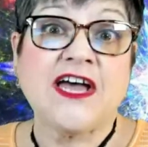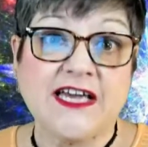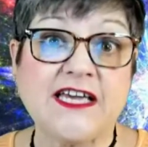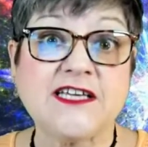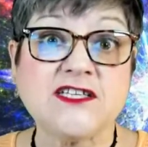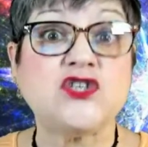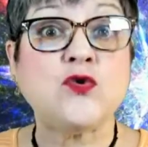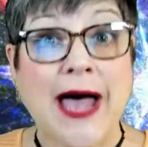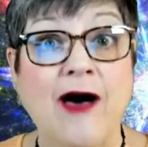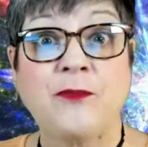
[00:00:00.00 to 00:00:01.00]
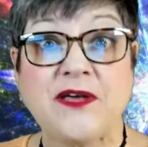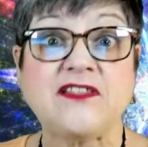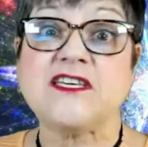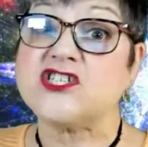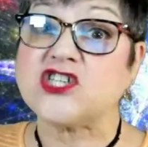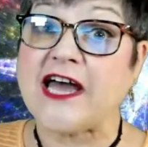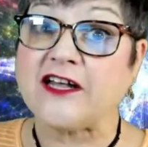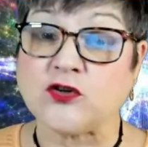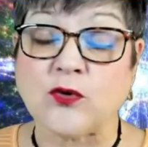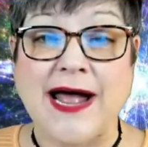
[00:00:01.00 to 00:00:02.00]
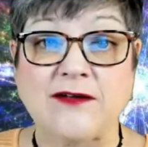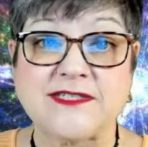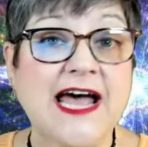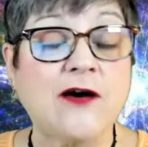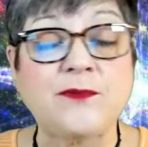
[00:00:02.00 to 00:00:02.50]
into helping this child ground down,